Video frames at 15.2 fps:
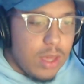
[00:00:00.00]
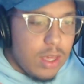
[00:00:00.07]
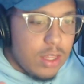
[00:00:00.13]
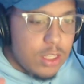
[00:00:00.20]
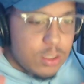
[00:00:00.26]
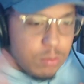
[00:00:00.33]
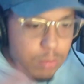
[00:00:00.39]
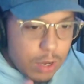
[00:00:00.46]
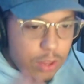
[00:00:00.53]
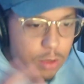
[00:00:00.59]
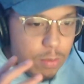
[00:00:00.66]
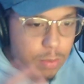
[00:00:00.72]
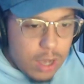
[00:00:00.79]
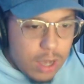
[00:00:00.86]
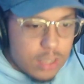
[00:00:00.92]
these mother
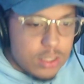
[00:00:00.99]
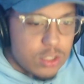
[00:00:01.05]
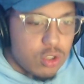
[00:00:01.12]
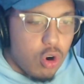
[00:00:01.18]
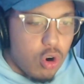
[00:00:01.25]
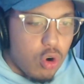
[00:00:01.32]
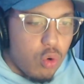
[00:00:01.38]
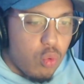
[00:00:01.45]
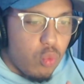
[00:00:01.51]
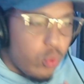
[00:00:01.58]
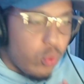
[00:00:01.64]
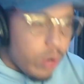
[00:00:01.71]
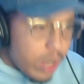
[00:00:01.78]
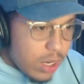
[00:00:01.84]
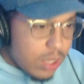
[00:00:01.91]
boxes are
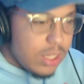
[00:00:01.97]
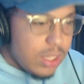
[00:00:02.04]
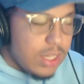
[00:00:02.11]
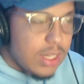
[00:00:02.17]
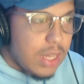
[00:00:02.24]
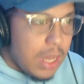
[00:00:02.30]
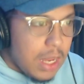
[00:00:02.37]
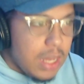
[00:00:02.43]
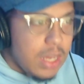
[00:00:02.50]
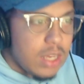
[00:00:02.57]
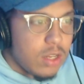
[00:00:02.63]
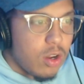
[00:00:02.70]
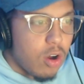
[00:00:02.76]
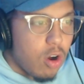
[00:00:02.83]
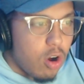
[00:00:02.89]
really
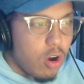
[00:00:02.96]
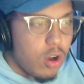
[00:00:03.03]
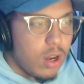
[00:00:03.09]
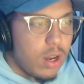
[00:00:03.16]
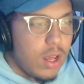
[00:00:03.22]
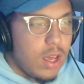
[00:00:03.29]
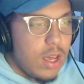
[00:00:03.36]
keyed on.